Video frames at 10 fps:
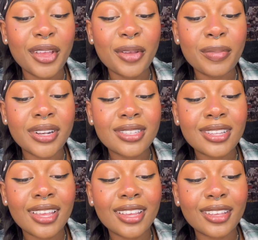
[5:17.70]
But it's
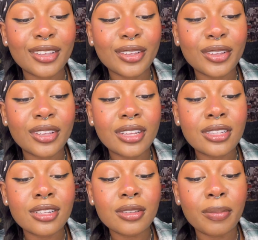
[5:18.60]
like, it
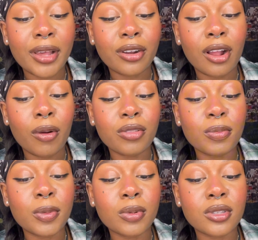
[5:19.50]
doesn't matter how other
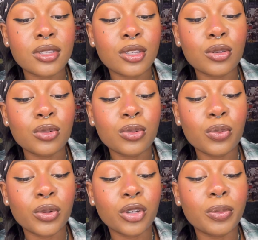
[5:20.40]
people see you
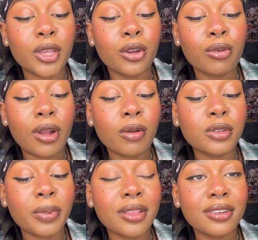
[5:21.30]
when you're being
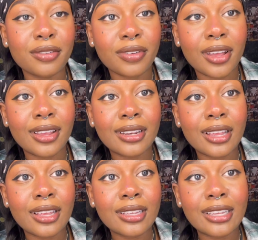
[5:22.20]
crowned by the divine.
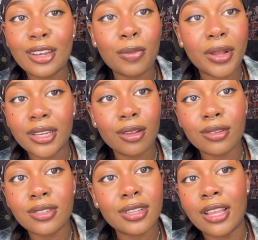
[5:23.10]
Can't nobody
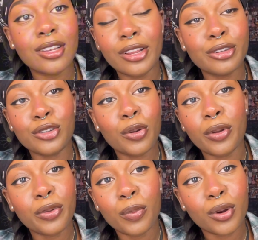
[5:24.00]
else say, there's no
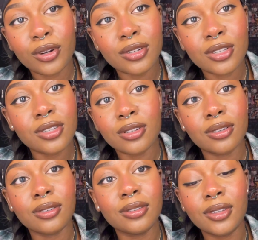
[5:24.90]
other words
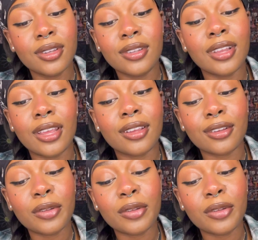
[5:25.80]
to like